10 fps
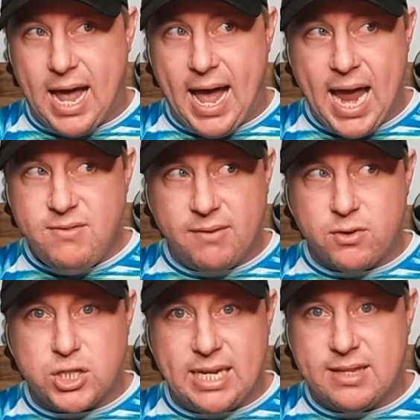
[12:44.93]
I've never
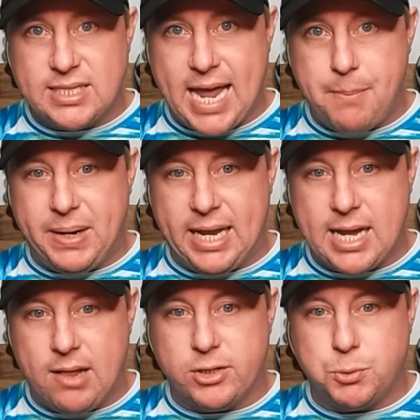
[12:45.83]
seen this happen in
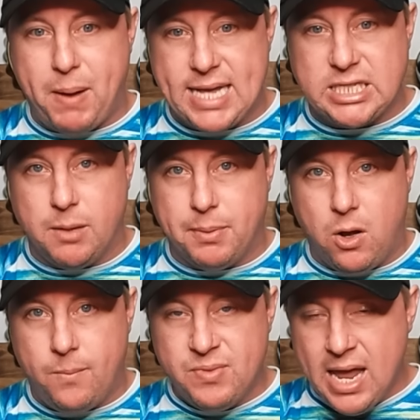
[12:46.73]
college
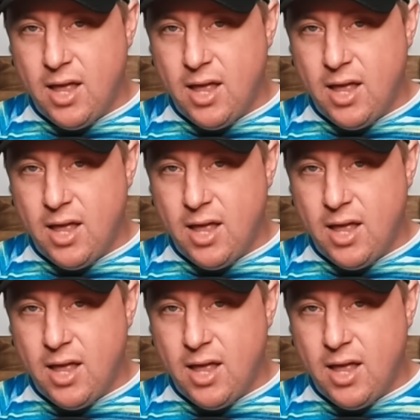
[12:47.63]
basketball.